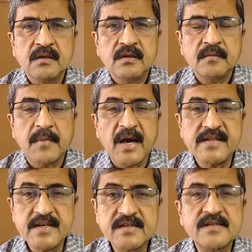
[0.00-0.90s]
By
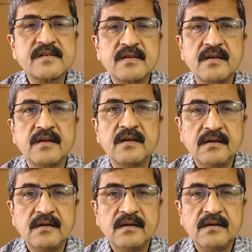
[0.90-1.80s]
this,
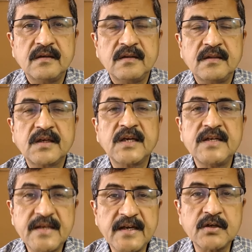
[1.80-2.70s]
the
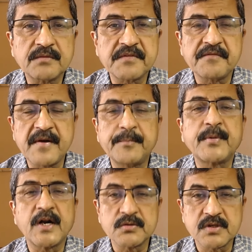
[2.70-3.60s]
content of the web
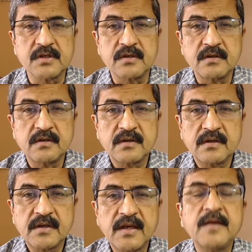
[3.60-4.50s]
browser
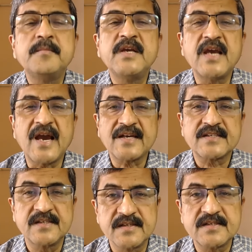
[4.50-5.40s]
can be
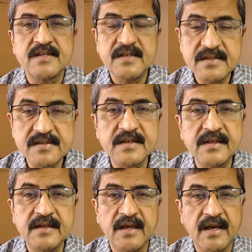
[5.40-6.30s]
accessed
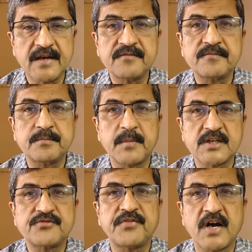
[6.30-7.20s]
easily and
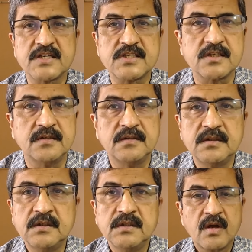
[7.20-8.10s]
much faster.
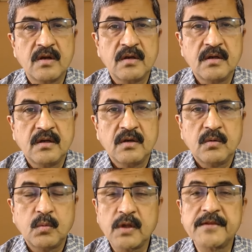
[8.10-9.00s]

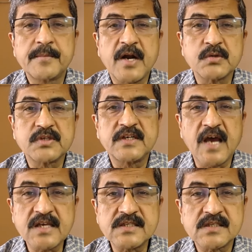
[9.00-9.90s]
What the browser
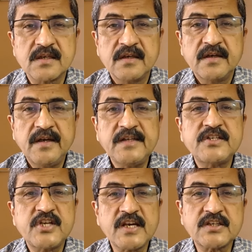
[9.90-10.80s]
does, it
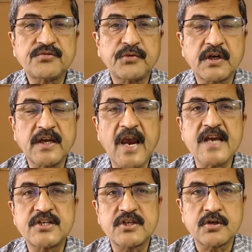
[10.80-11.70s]
checks for a
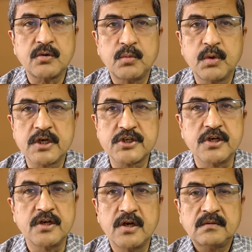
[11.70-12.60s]
cached
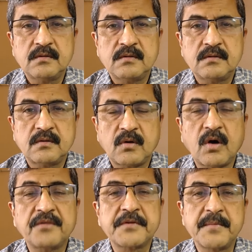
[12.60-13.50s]
version
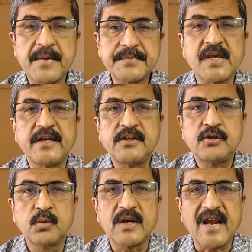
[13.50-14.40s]
of the website
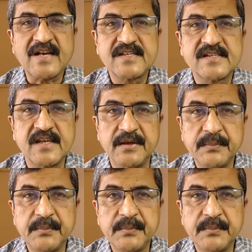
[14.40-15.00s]
you are accessing,